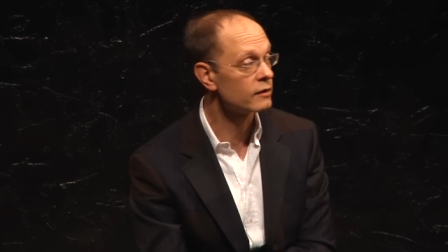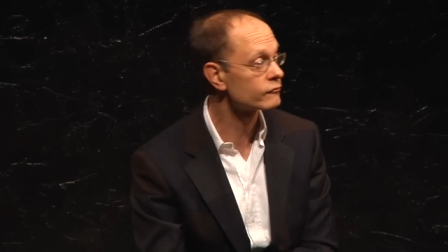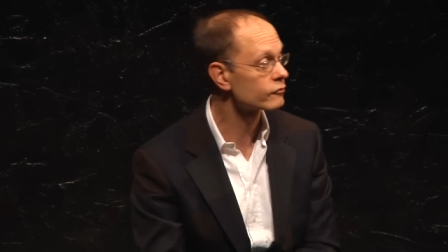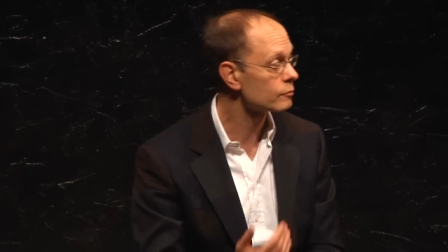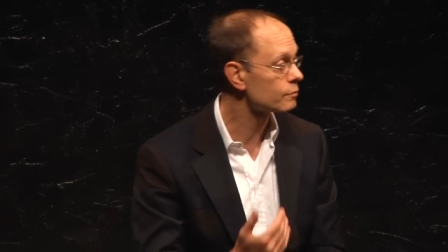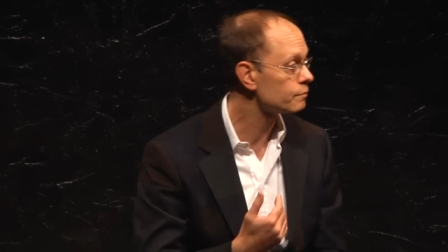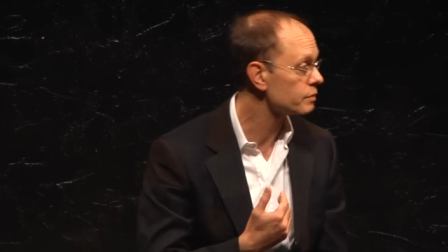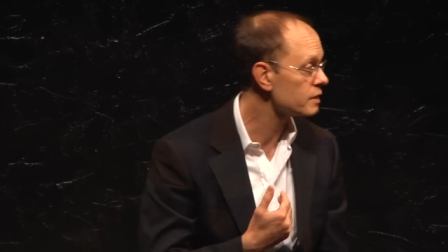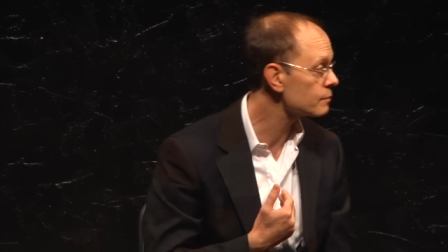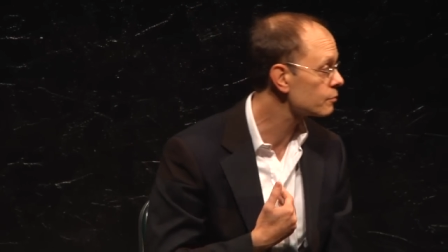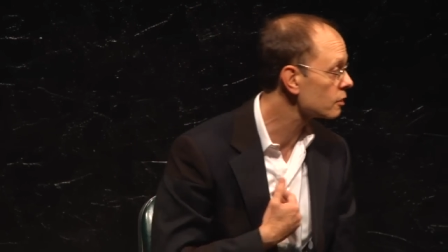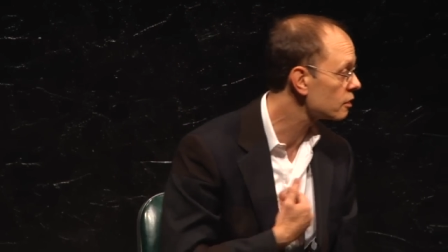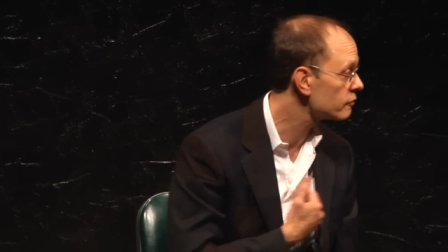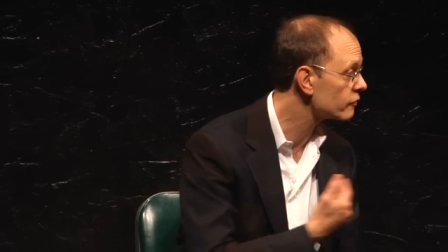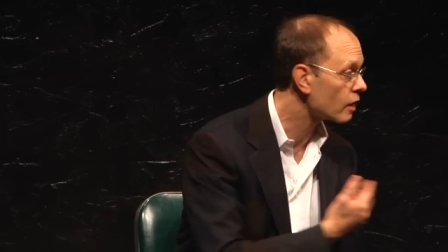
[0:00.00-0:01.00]
And for
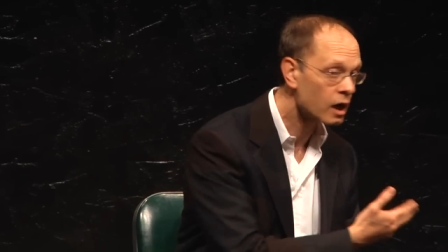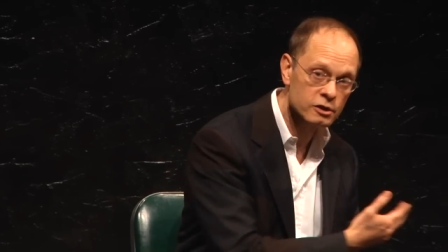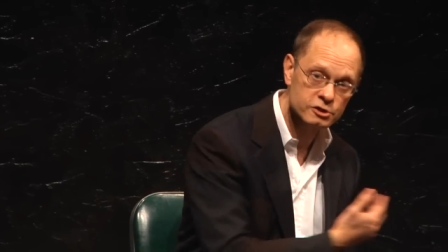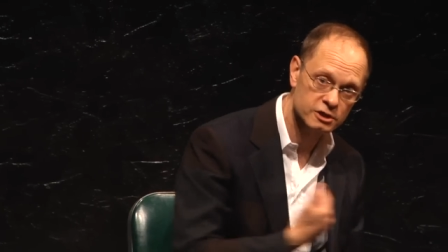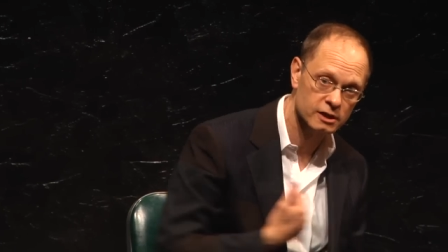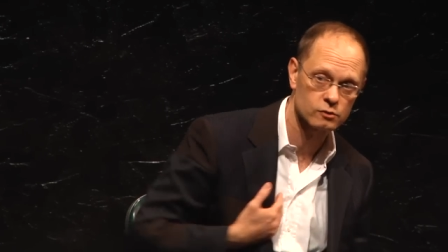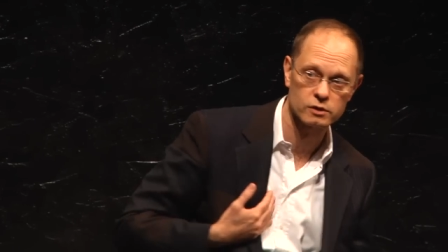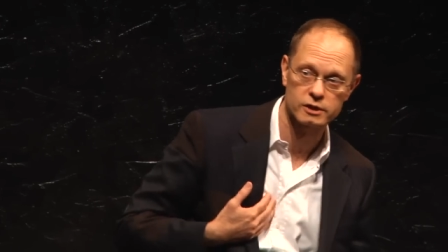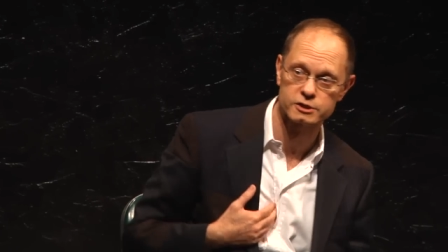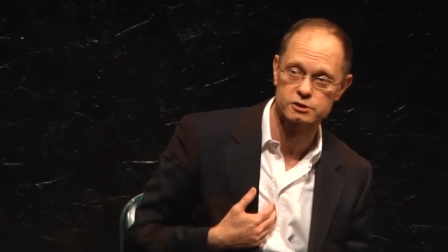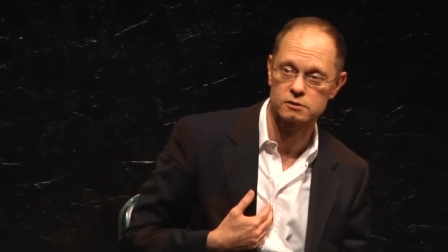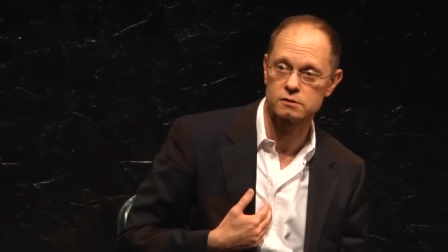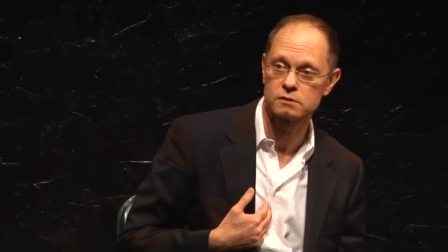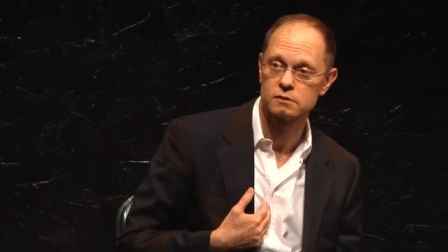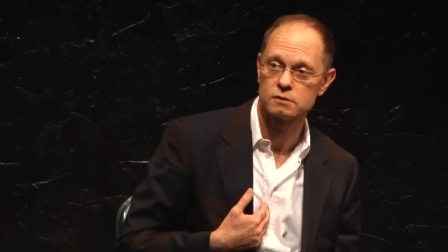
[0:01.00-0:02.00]
people of our
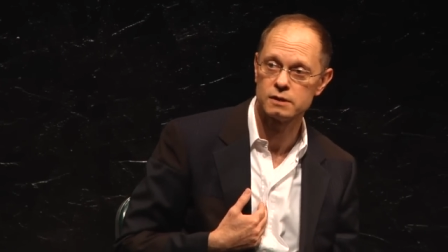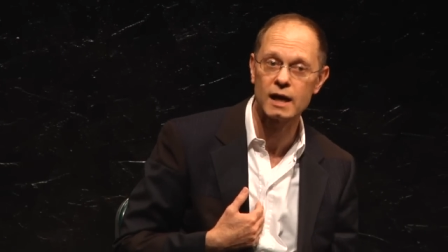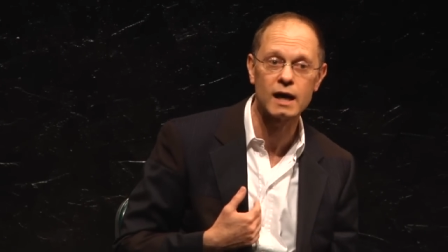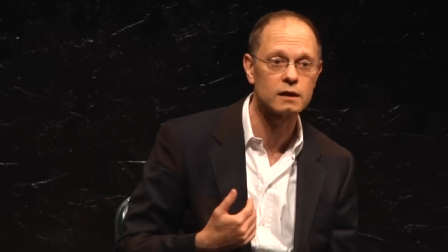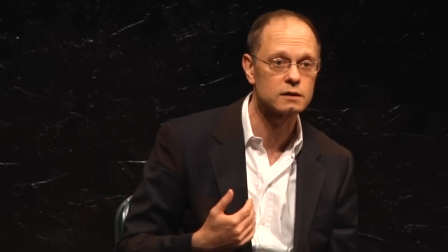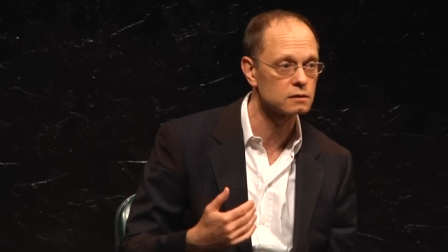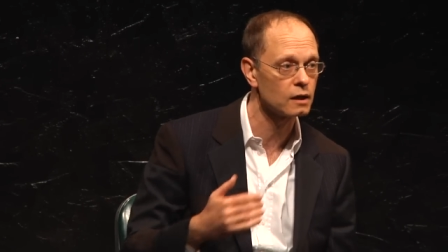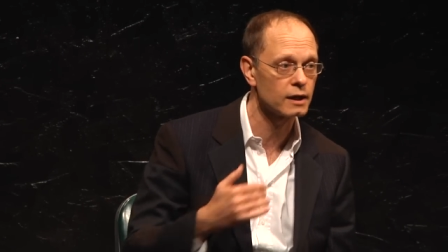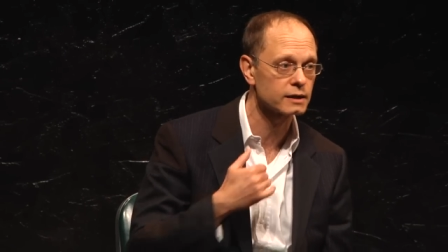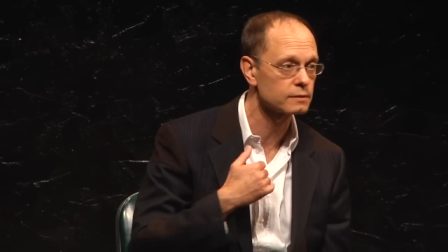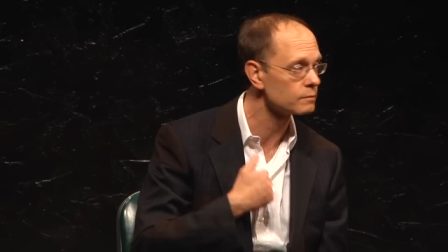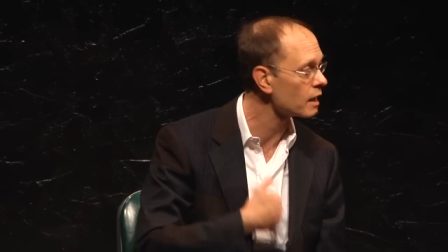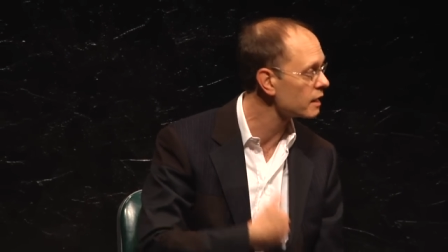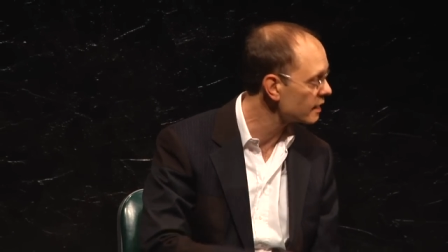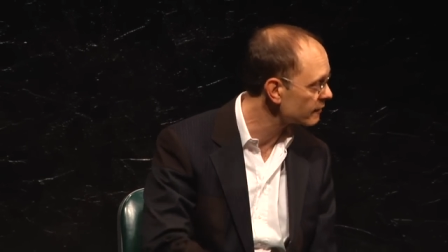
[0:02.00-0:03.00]
generation, not
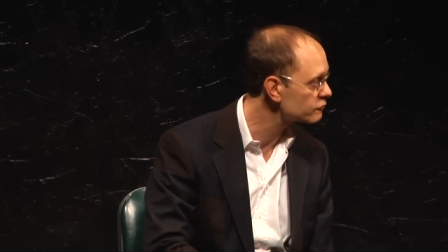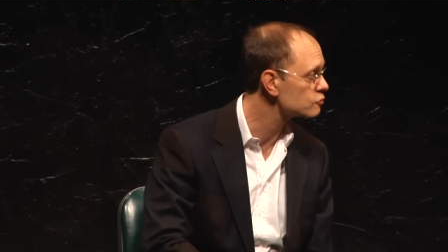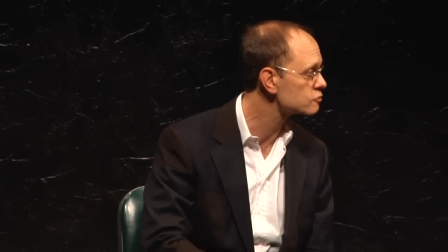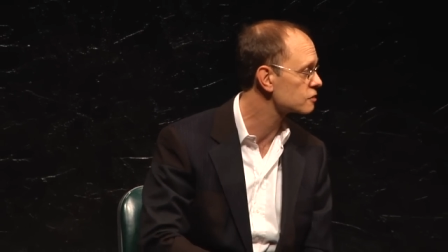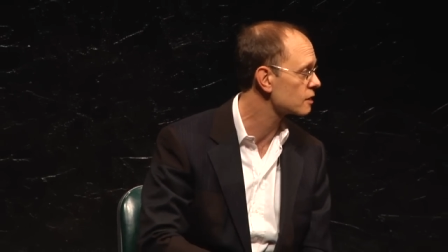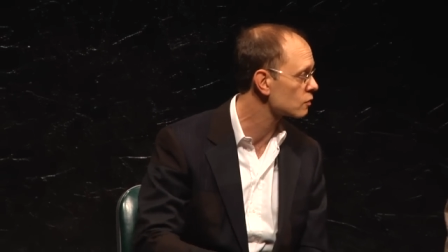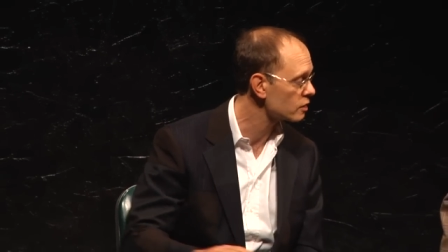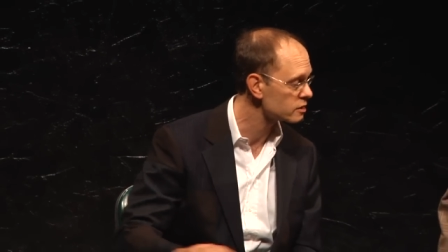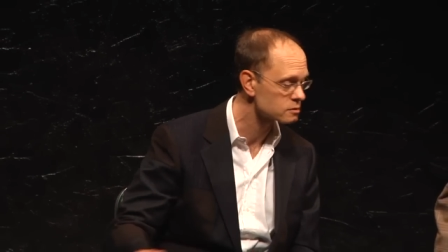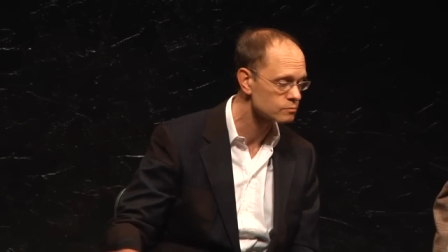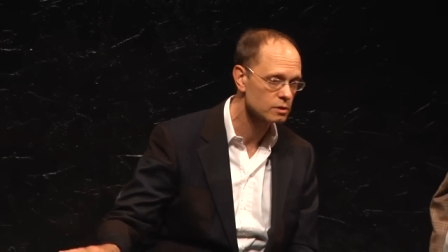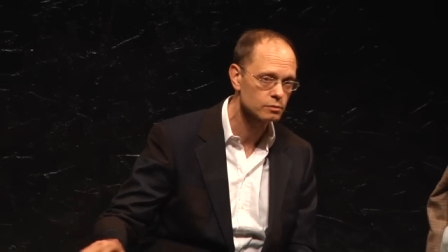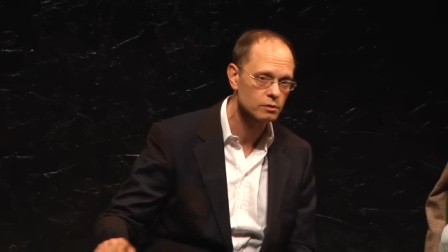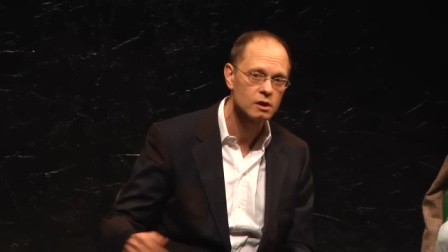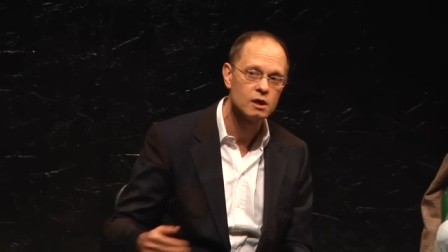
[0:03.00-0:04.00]
like my nephew's generation
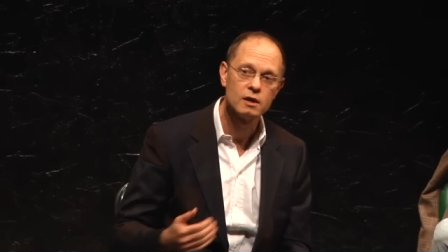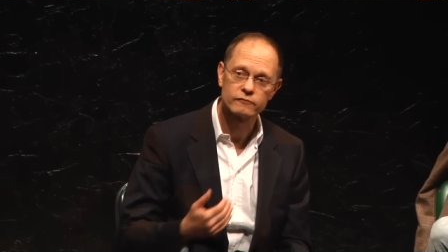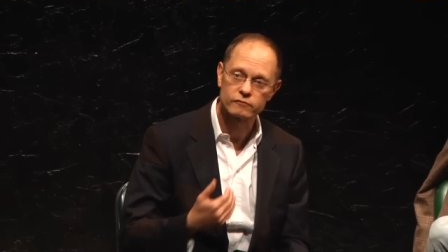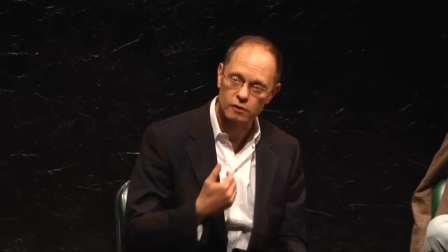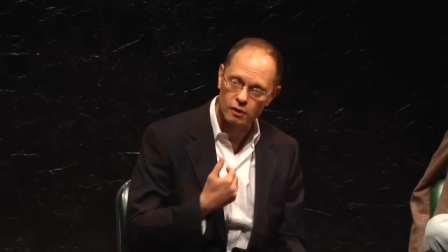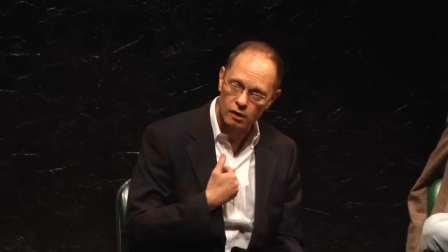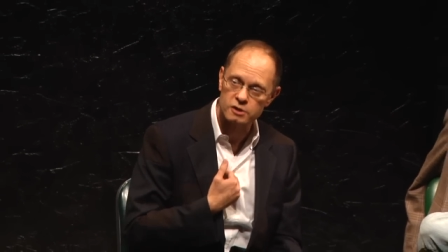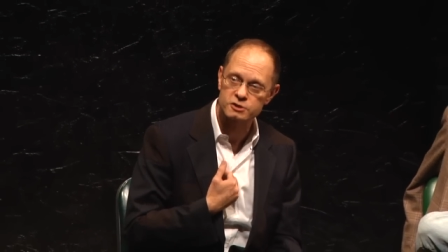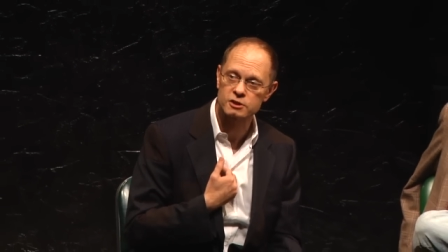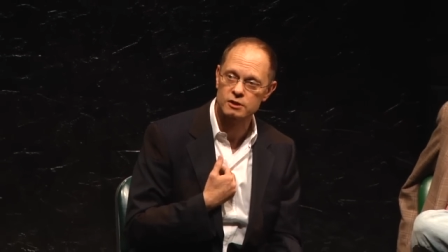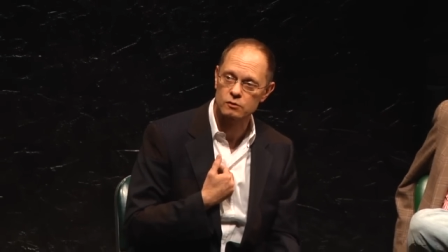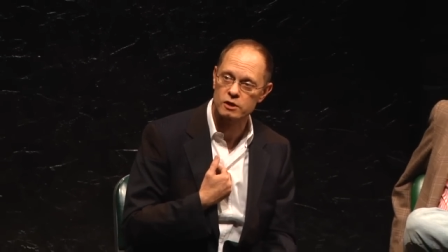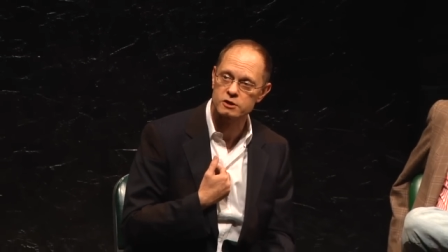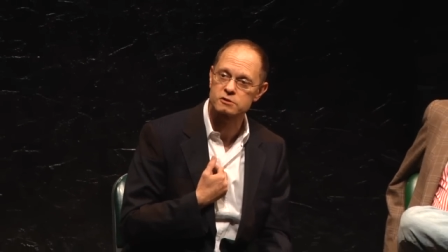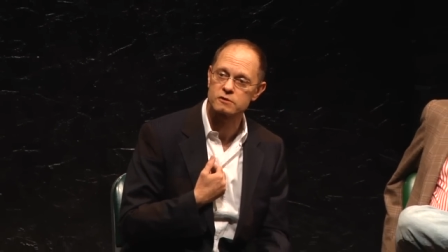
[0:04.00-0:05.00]
people, for our
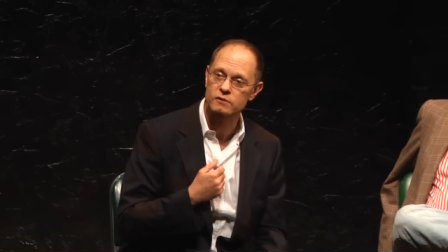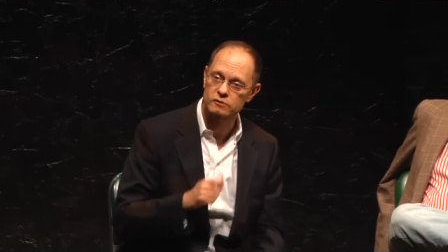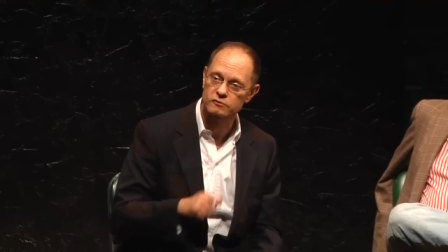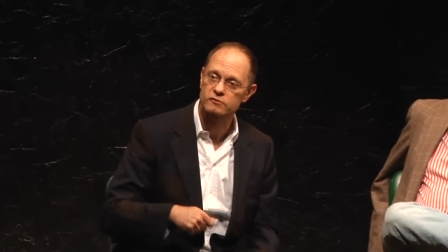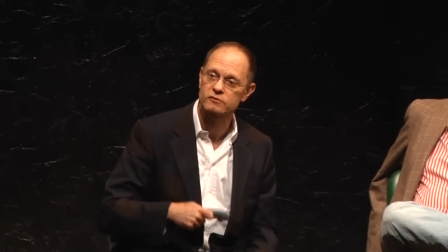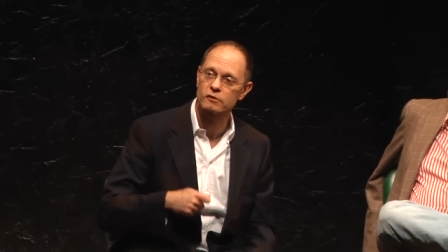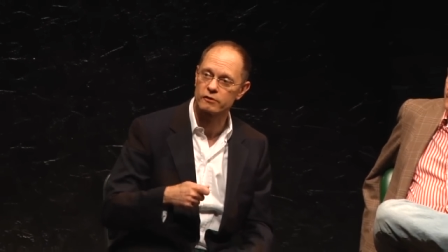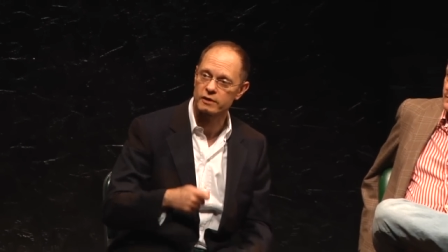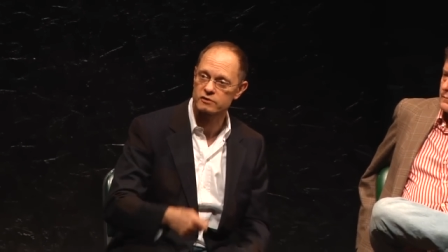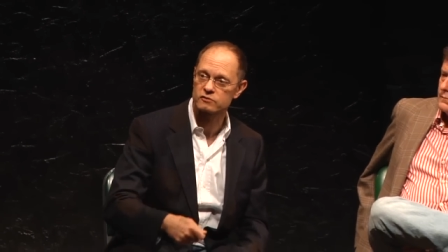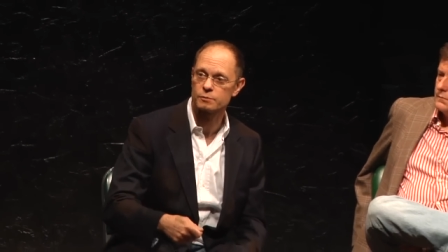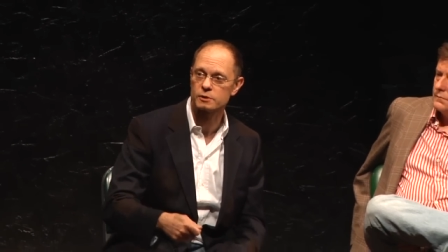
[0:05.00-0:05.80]
generation, there's still that